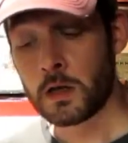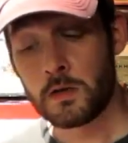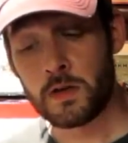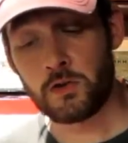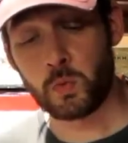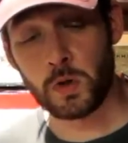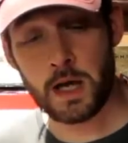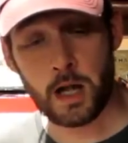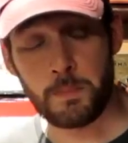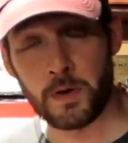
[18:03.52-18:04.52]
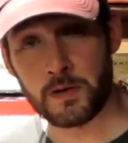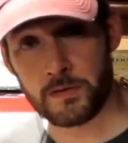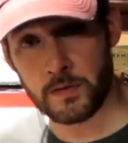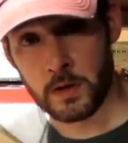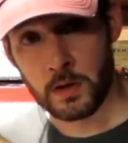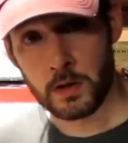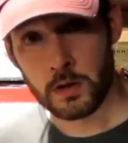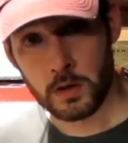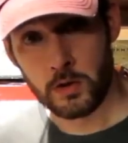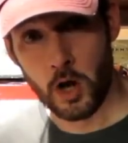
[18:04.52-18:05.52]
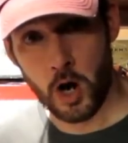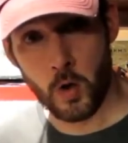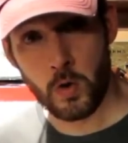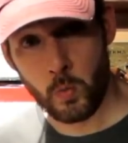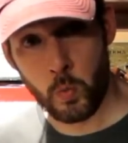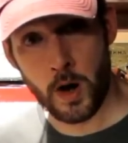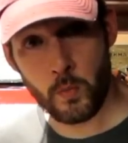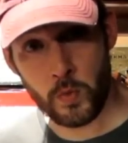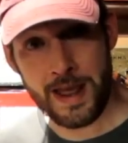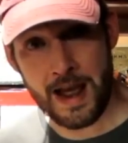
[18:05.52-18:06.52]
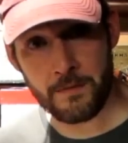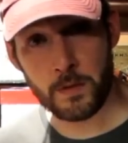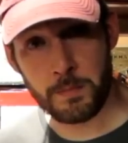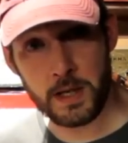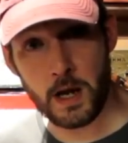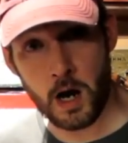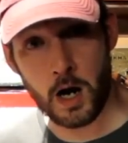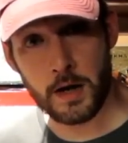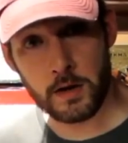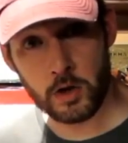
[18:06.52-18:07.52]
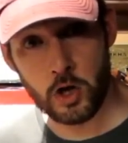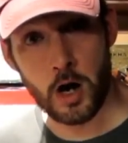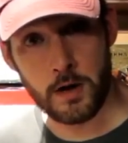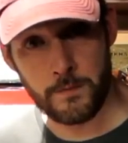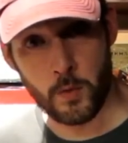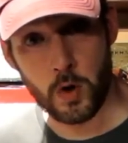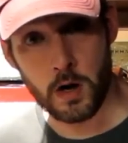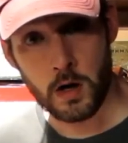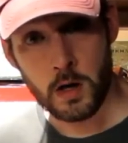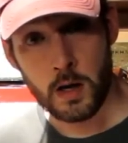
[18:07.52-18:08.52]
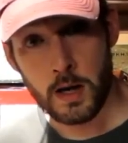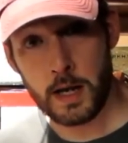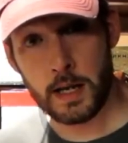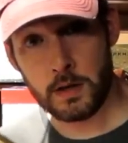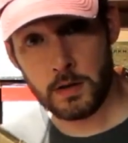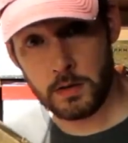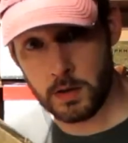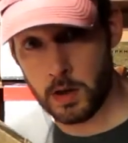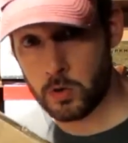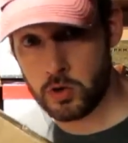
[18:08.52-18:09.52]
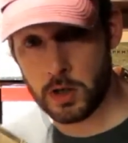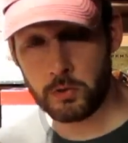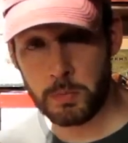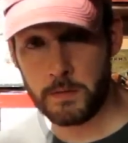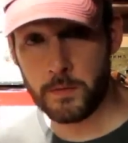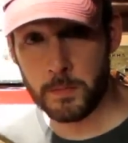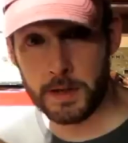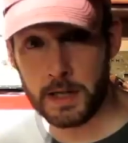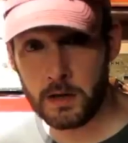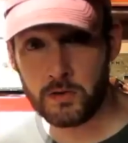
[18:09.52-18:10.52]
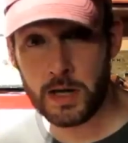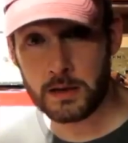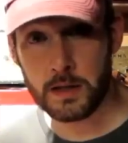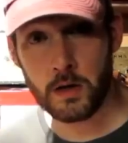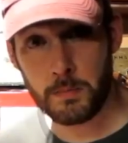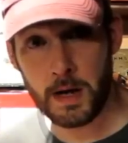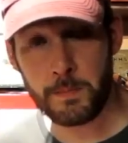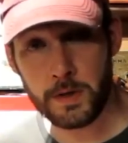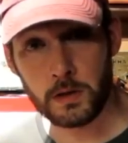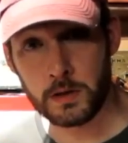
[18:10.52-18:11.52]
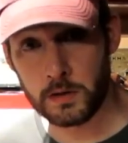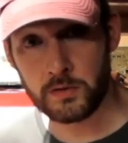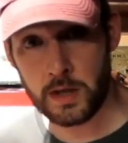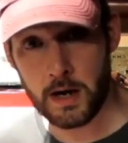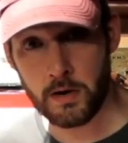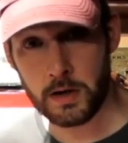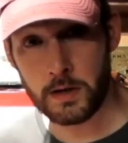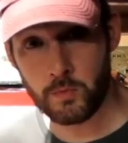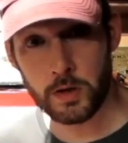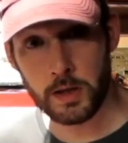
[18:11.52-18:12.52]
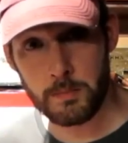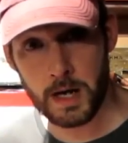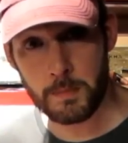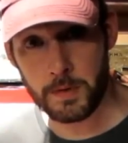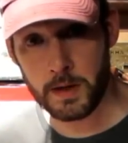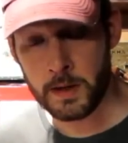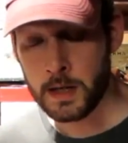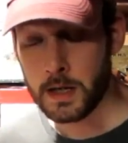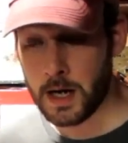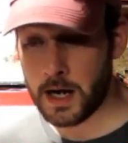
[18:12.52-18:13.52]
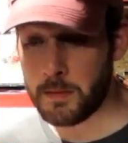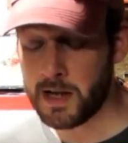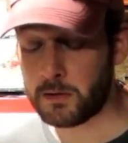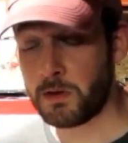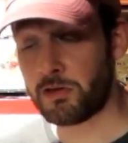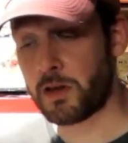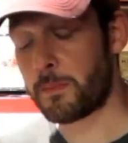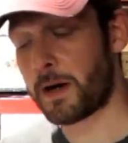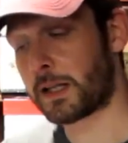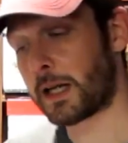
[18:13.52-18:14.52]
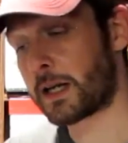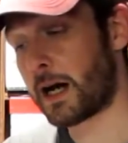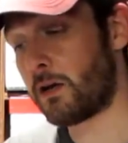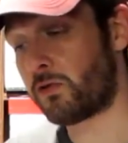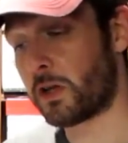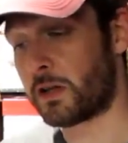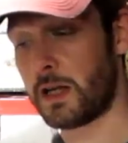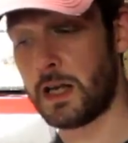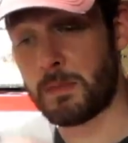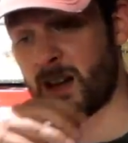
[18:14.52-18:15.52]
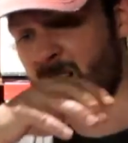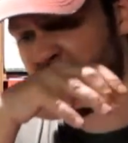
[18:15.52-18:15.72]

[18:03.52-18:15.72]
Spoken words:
This will help us know what we have to be on guard for. And, you know, trust me, for beginners out there, it might be a little scary. It really might be. Kind of makes me think about that guy who sent the email,